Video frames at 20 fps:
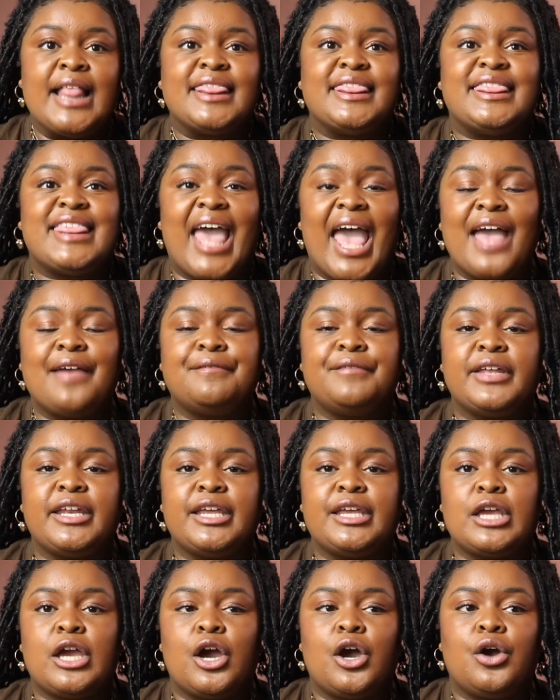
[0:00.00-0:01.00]
That
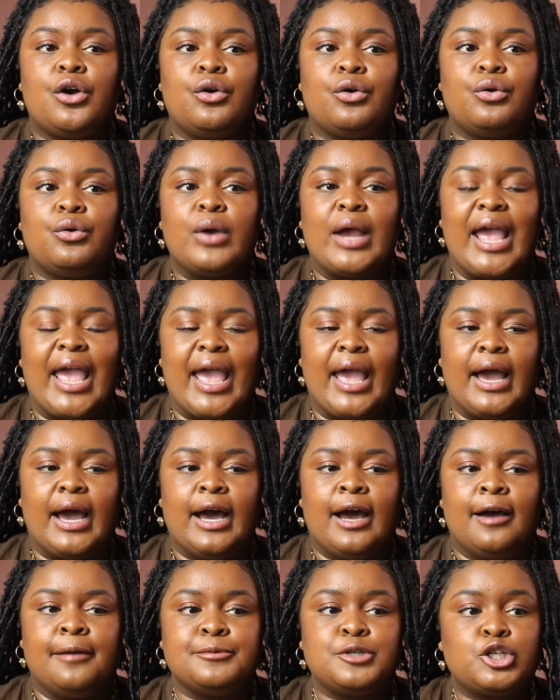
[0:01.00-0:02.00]
video
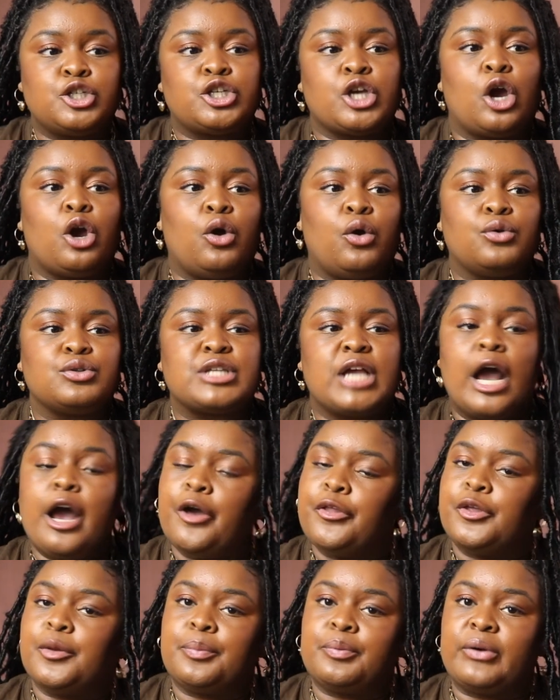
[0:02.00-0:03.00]
shows
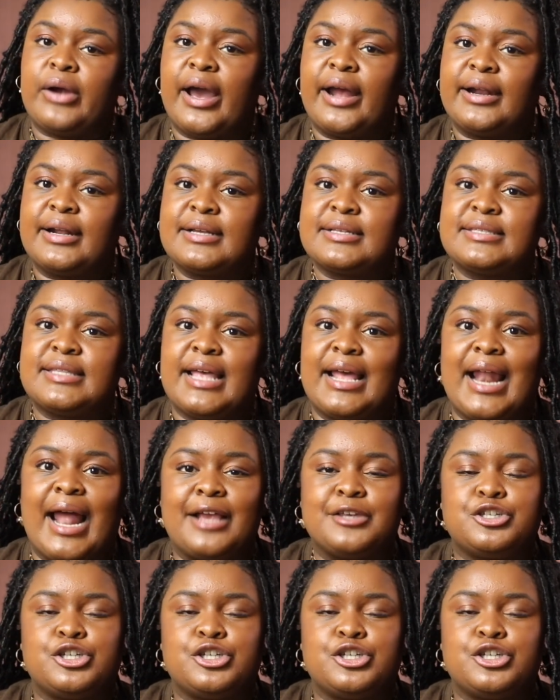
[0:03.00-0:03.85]
other products that